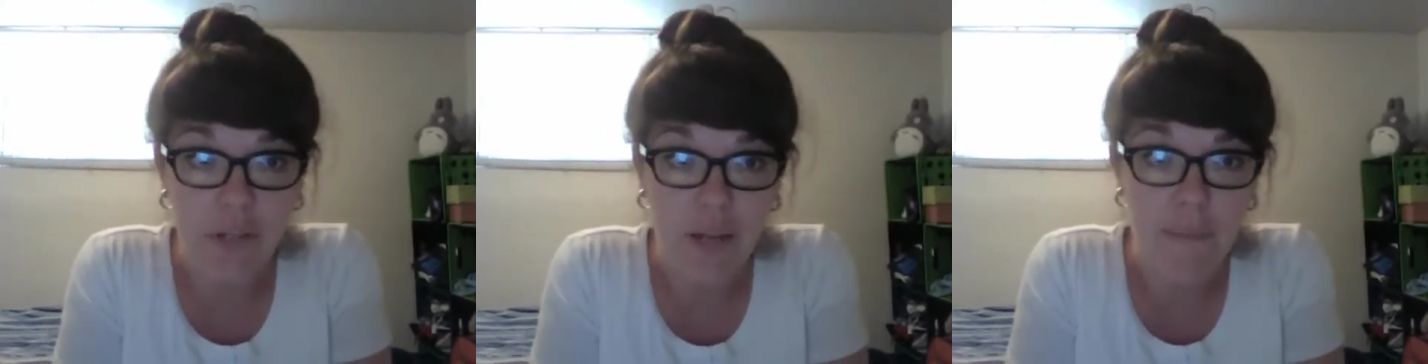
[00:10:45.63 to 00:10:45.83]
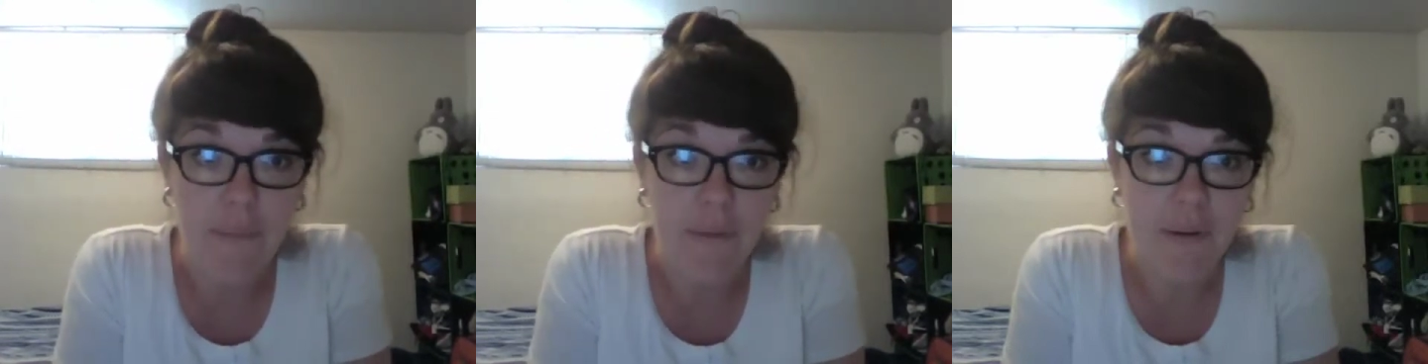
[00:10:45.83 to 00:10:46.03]

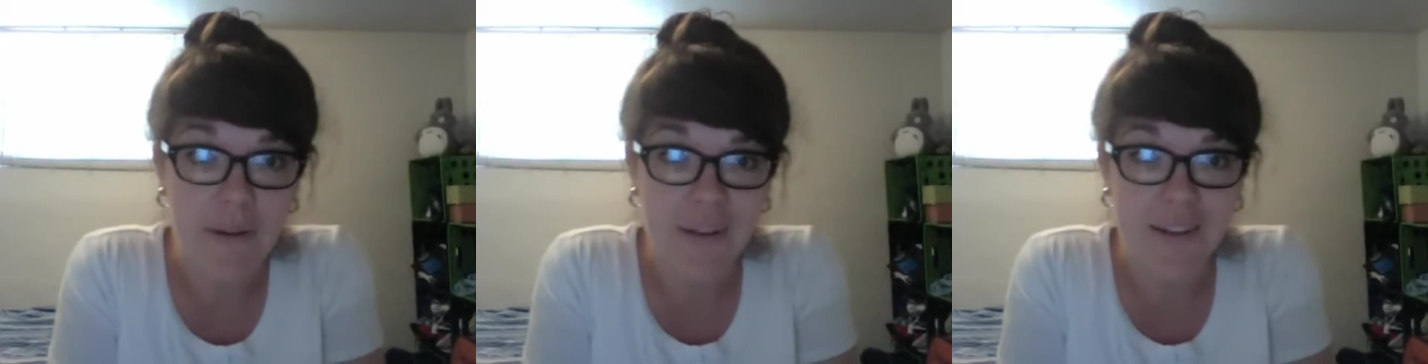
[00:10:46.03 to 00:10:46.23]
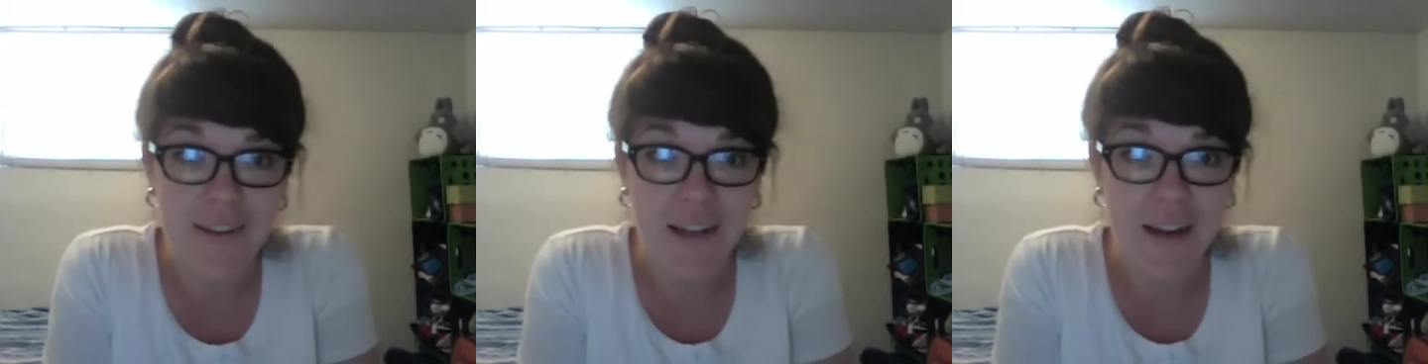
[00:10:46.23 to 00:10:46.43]
I'm
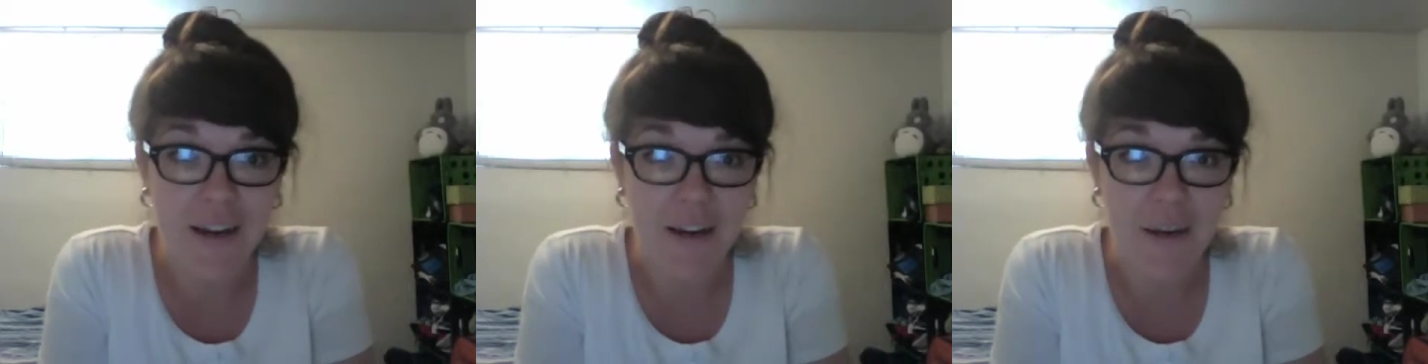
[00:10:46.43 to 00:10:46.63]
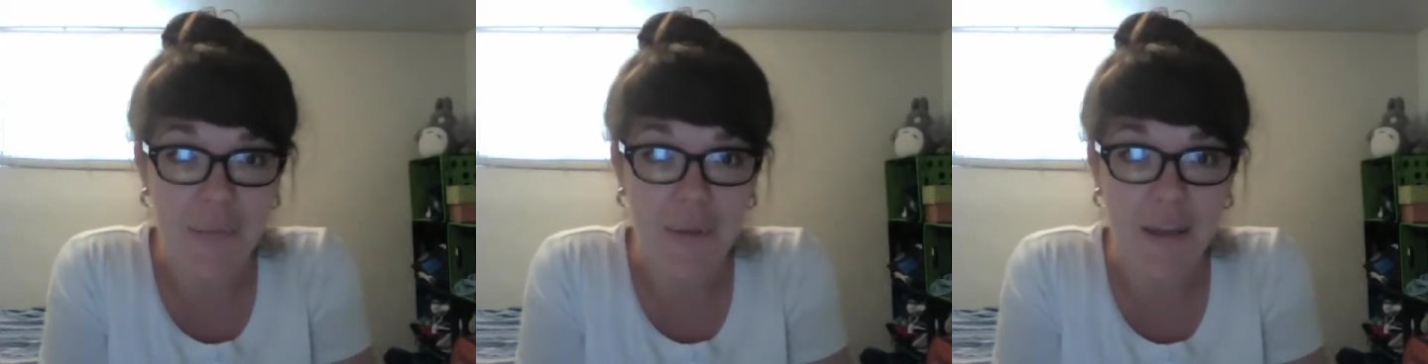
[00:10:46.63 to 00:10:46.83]
not
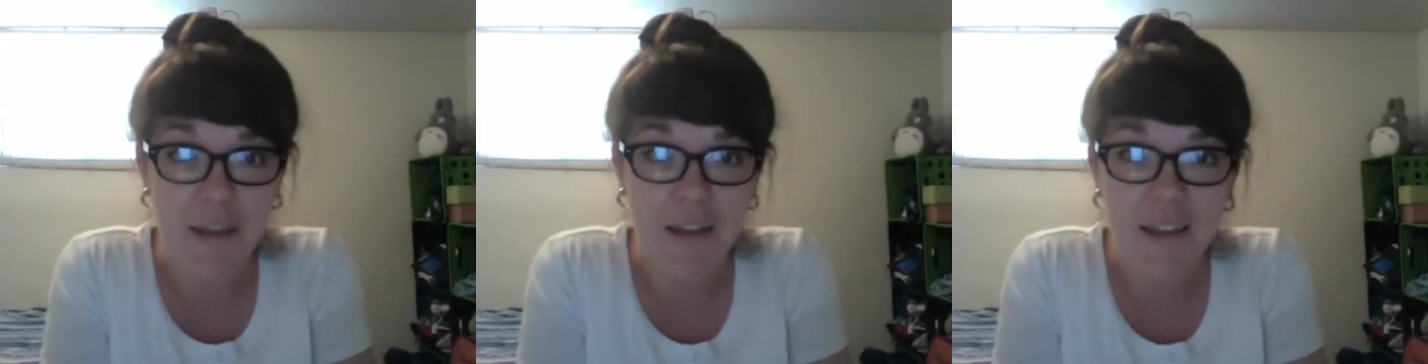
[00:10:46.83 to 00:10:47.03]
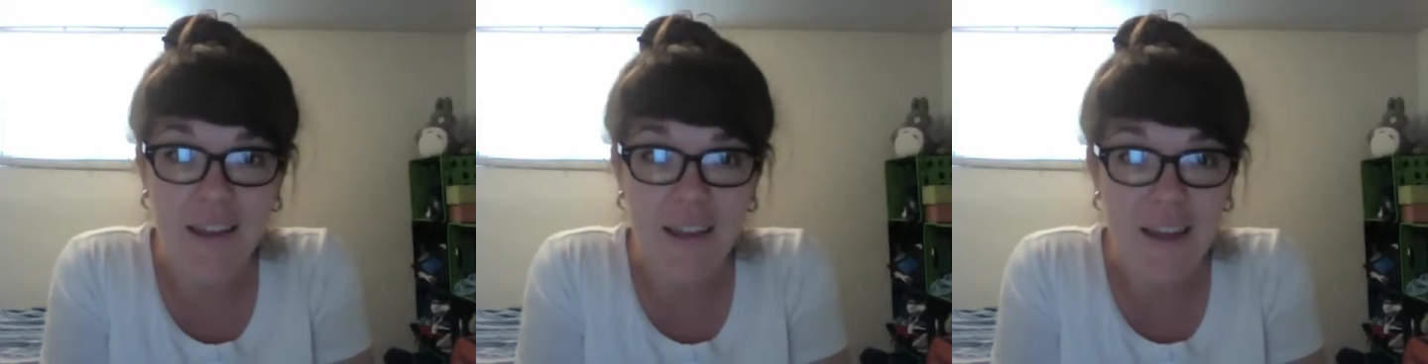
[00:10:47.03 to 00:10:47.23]
going to be
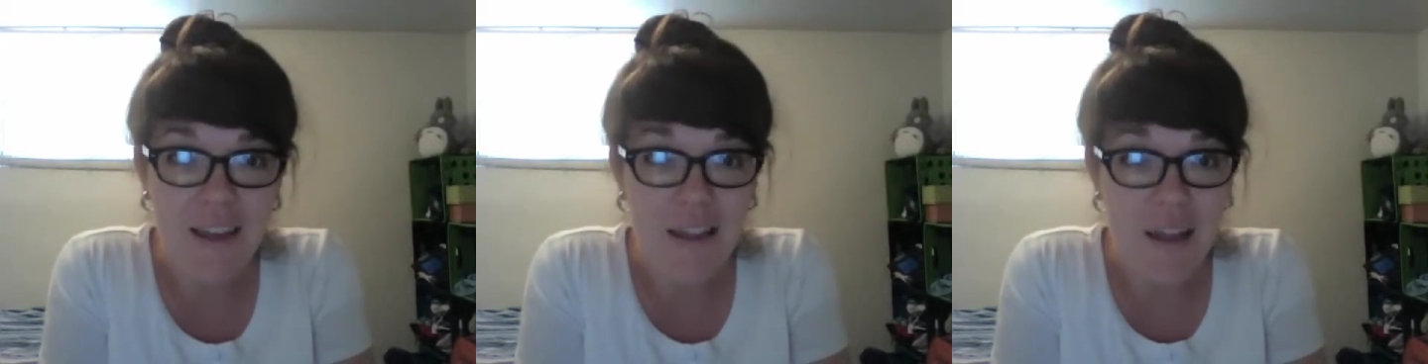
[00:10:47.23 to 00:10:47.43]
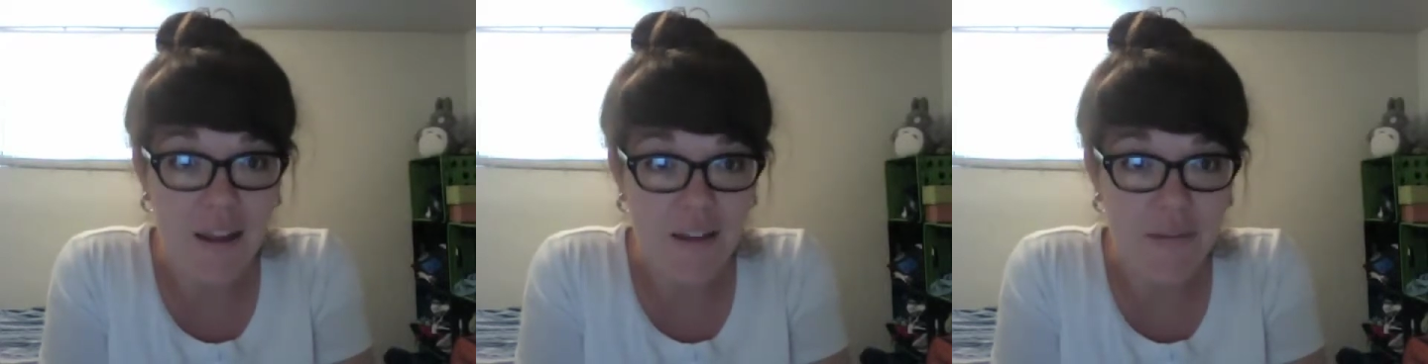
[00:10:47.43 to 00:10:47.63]

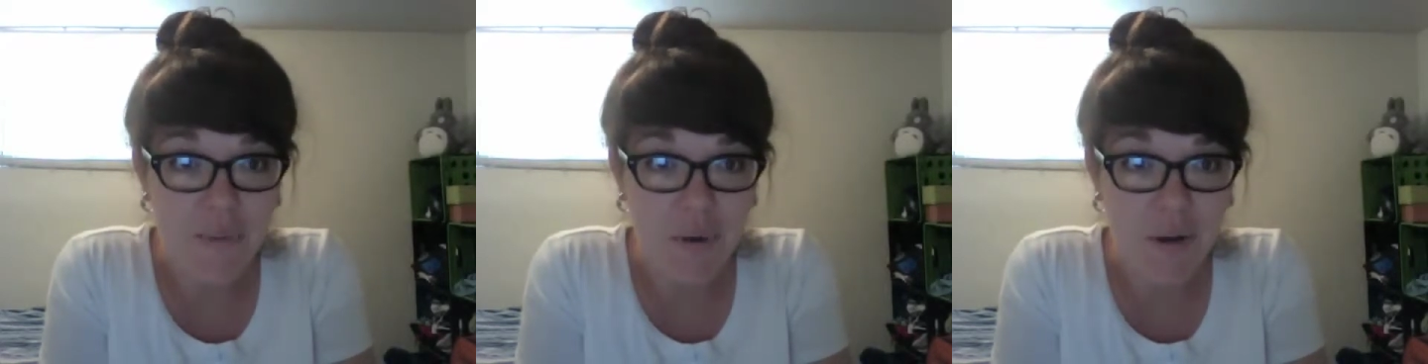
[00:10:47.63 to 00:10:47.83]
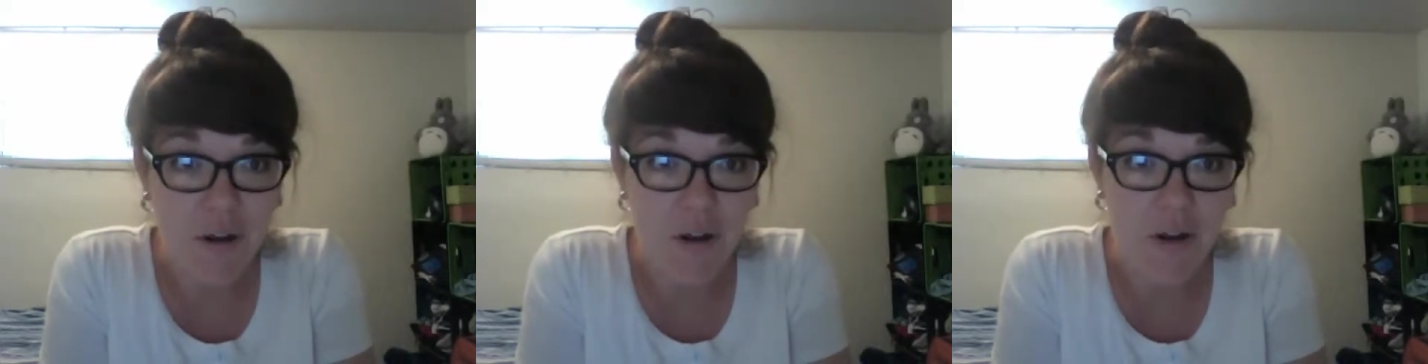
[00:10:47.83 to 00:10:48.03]
the
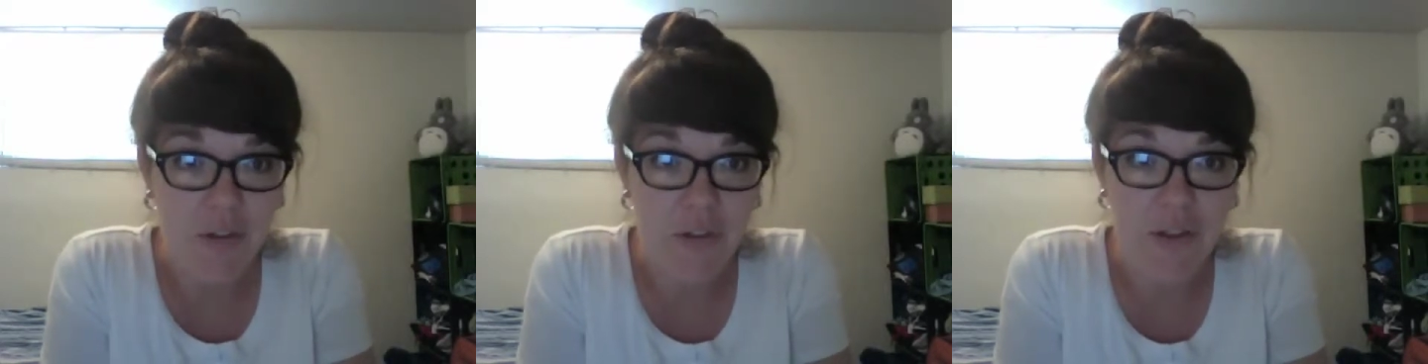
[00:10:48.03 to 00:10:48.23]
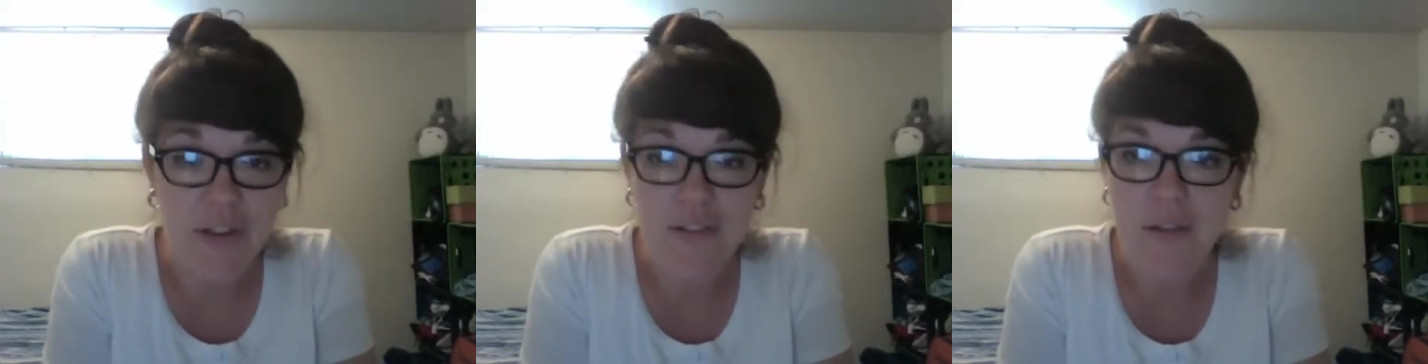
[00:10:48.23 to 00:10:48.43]
expert on all
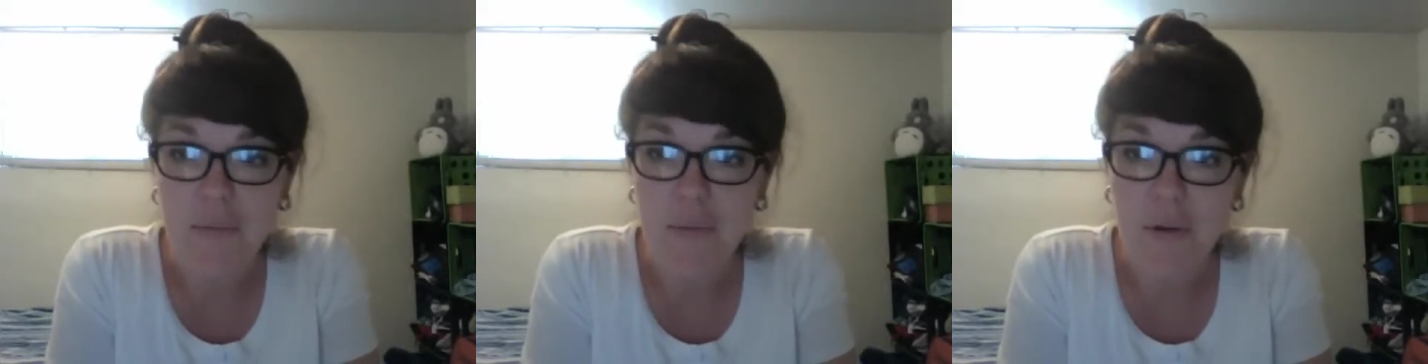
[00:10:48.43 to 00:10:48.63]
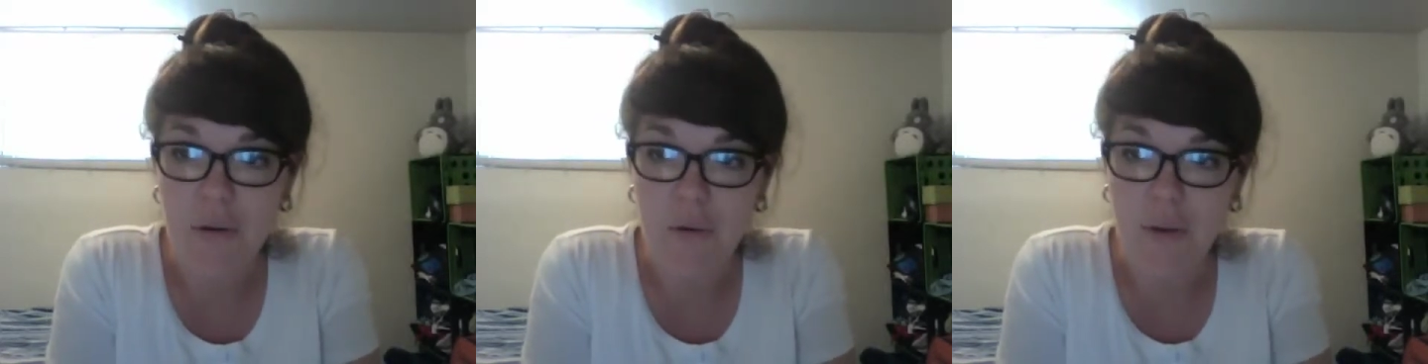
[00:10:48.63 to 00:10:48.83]
things
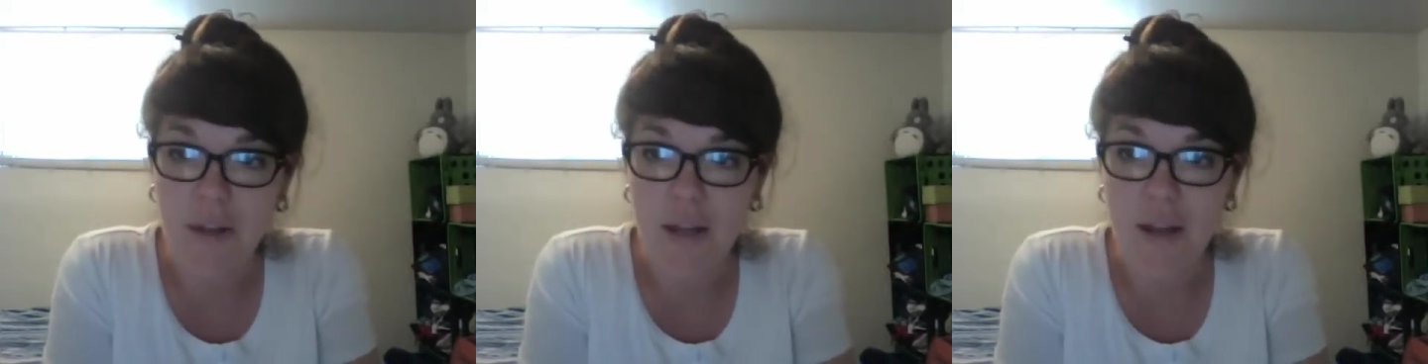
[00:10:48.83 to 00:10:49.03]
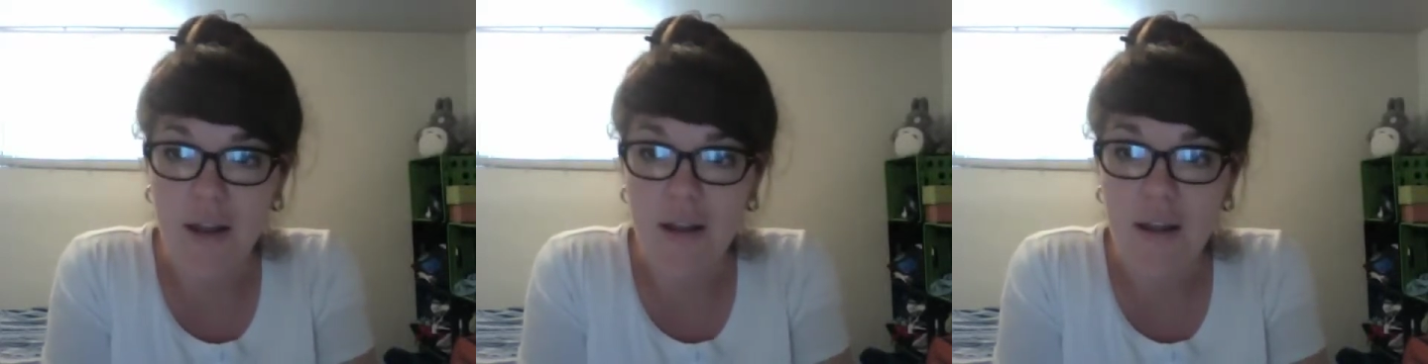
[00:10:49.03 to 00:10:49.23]
computer
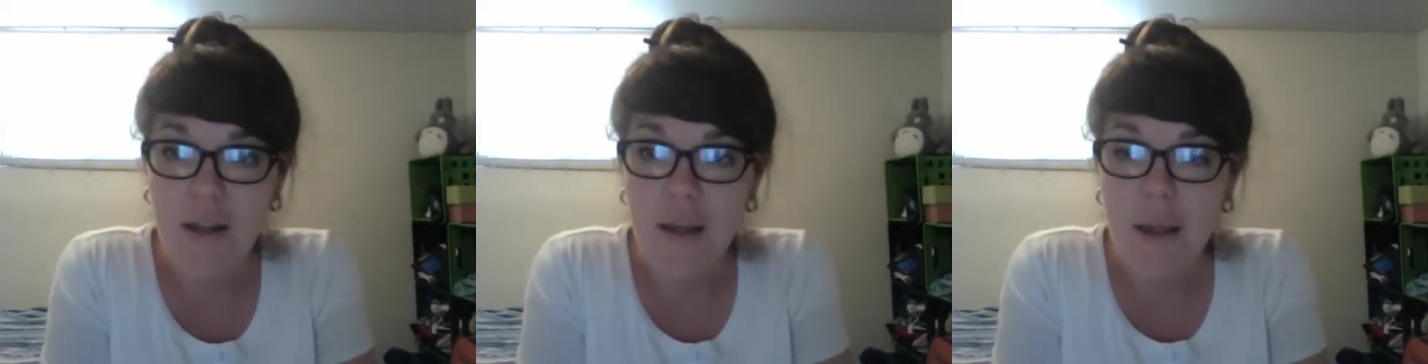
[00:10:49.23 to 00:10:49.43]
related,